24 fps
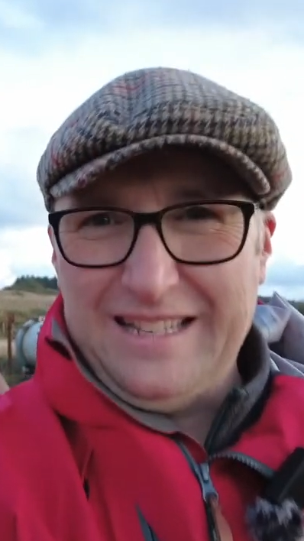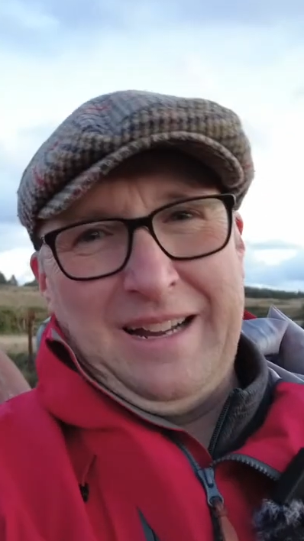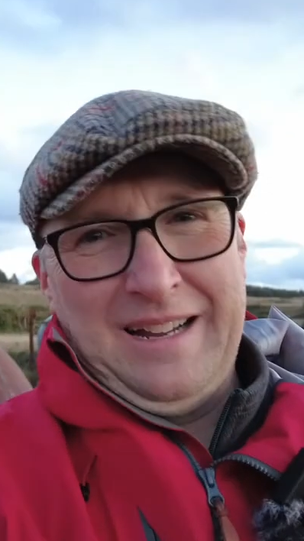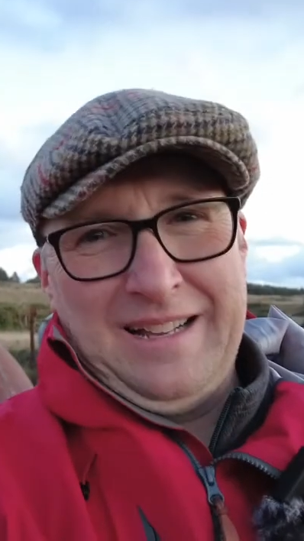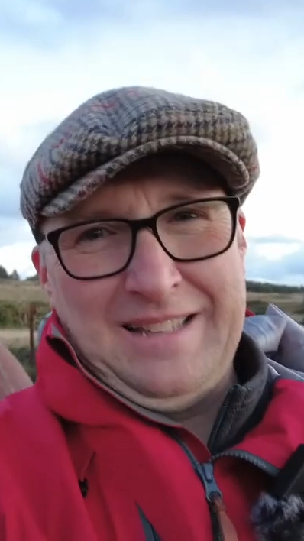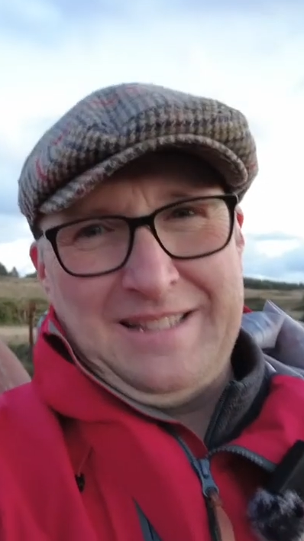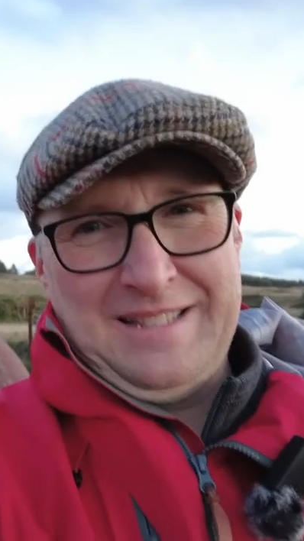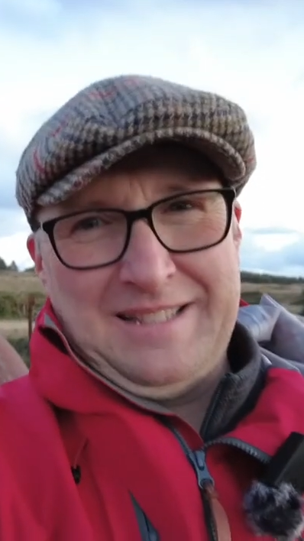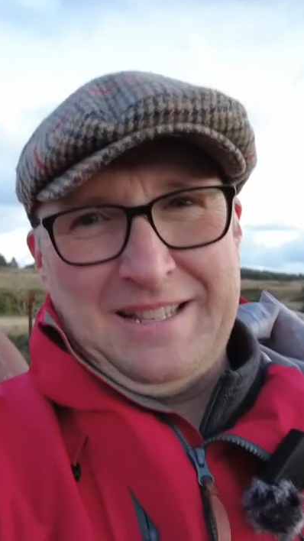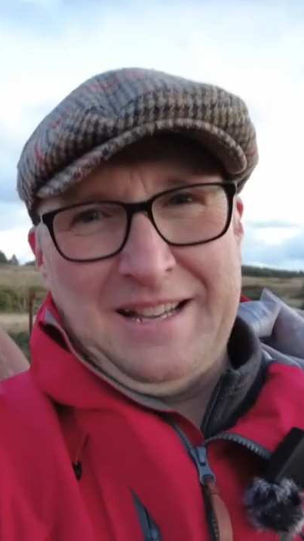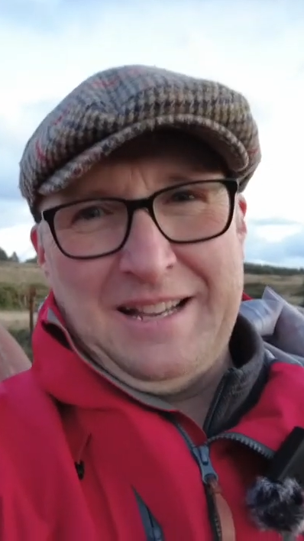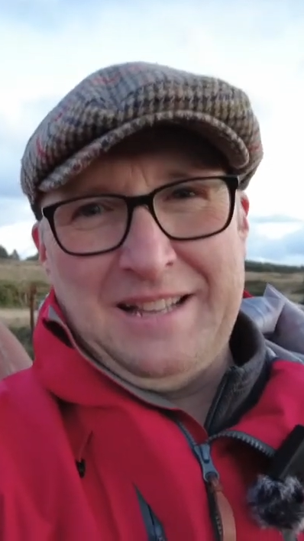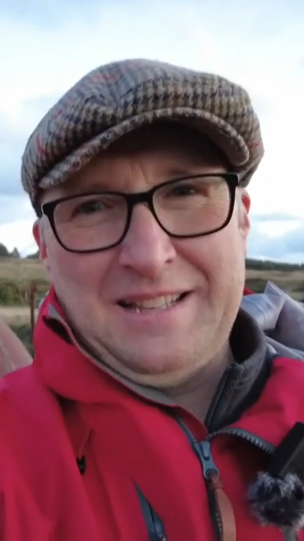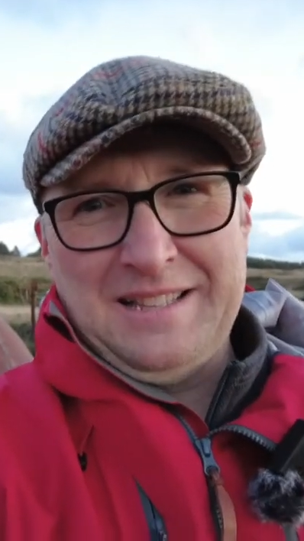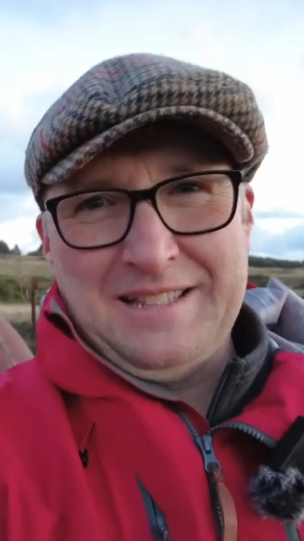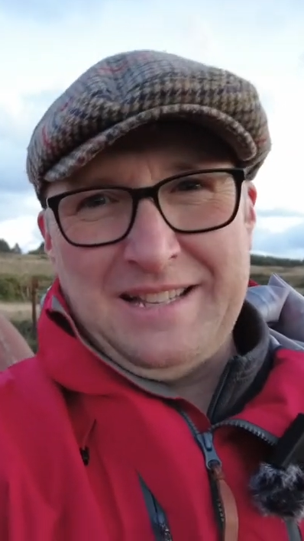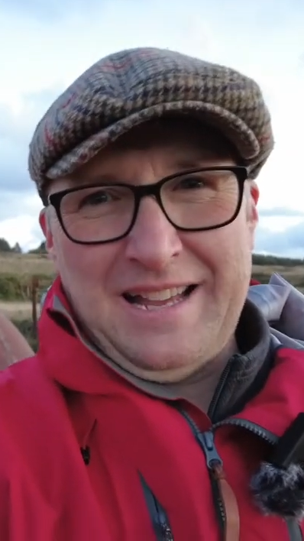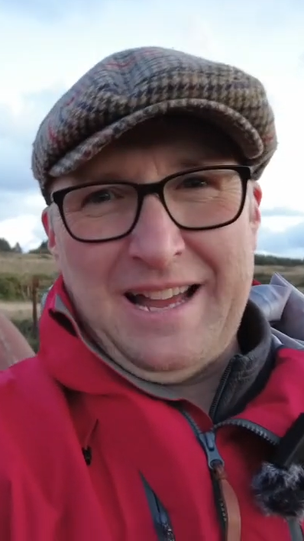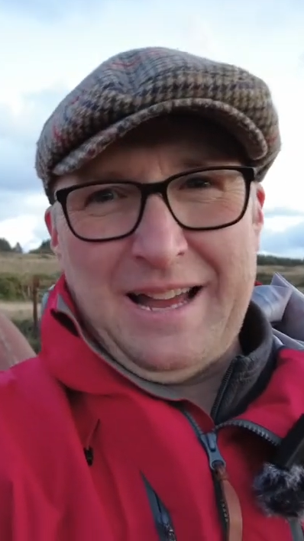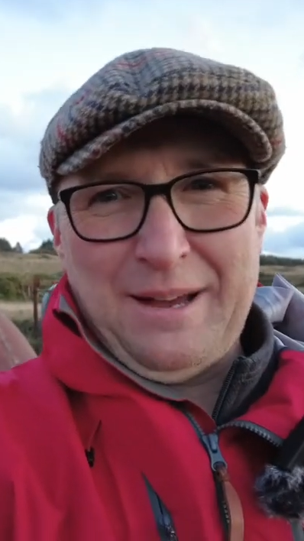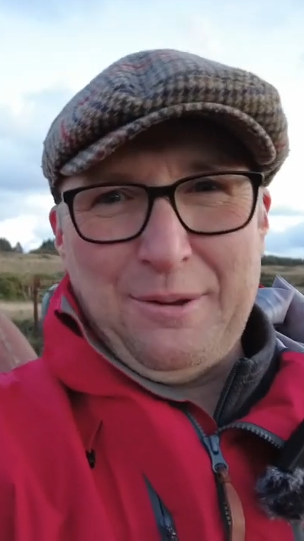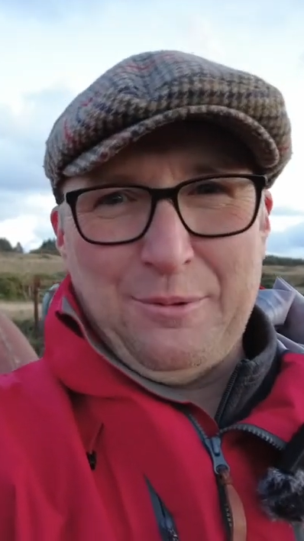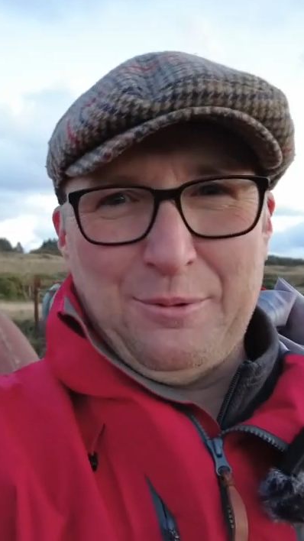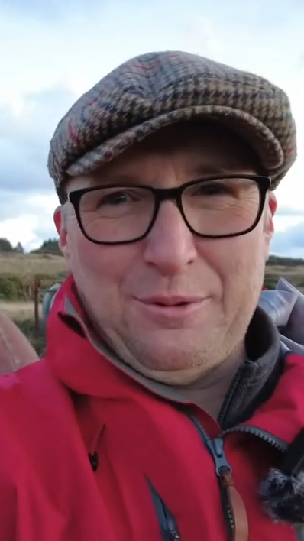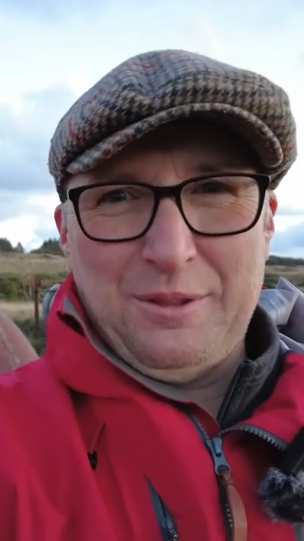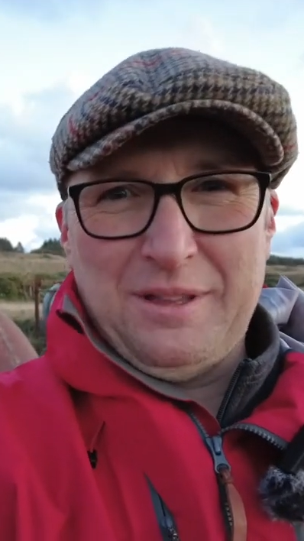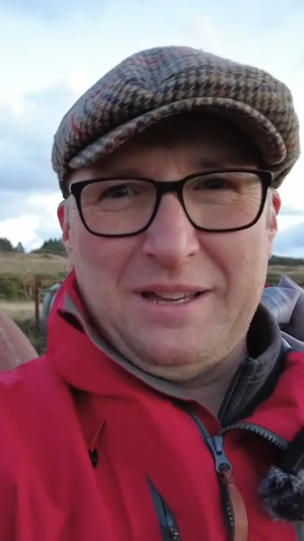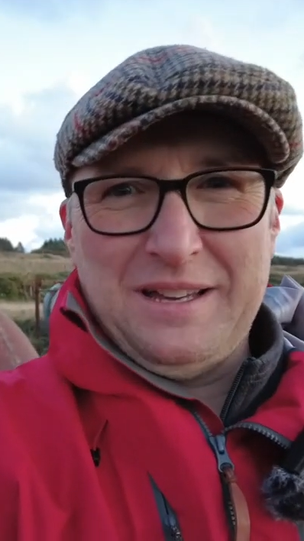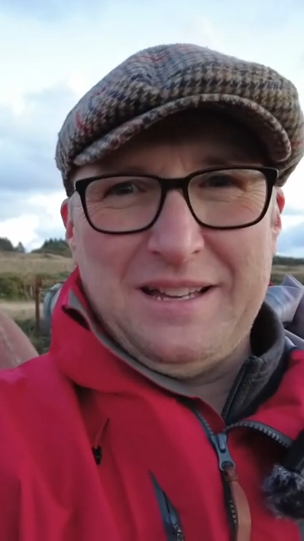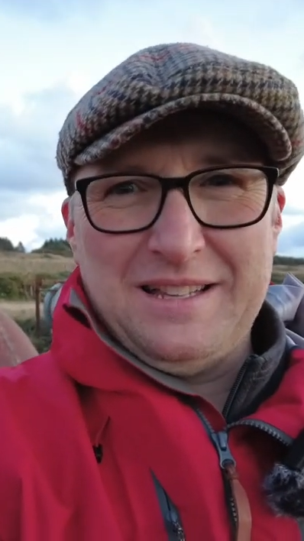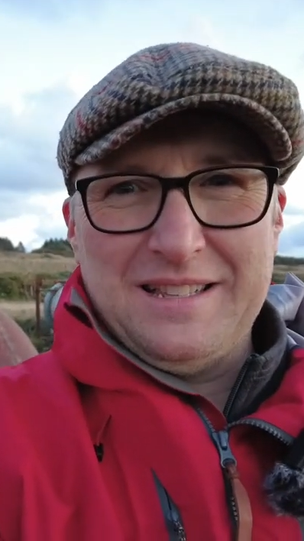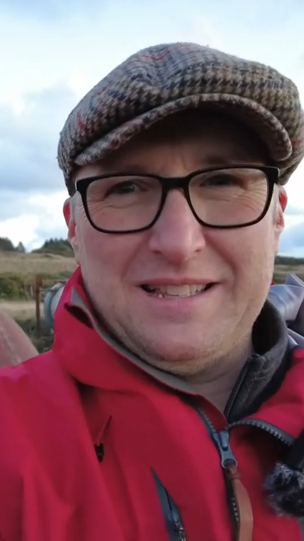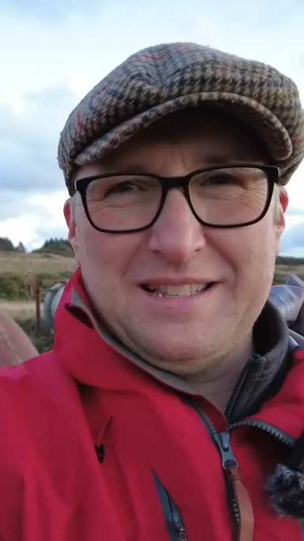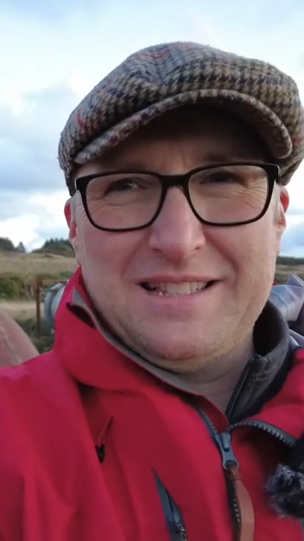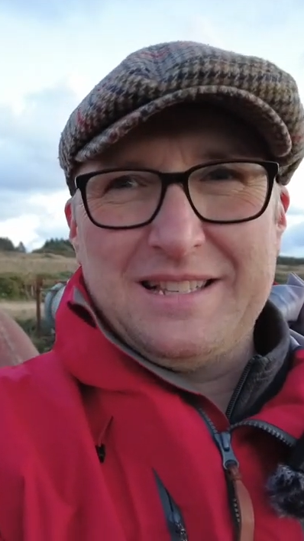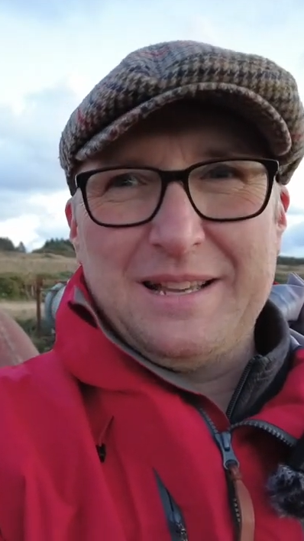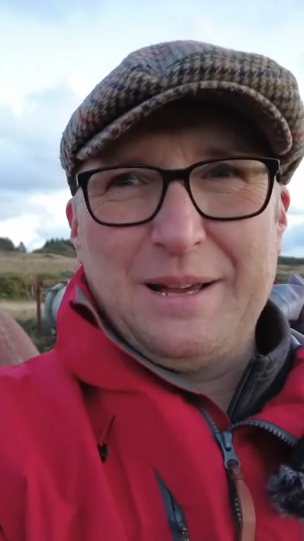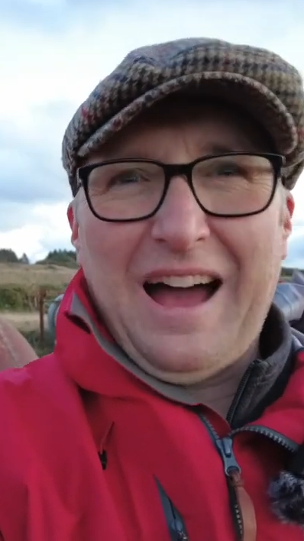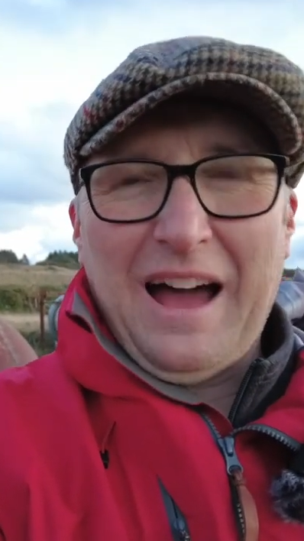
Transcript: It turns out that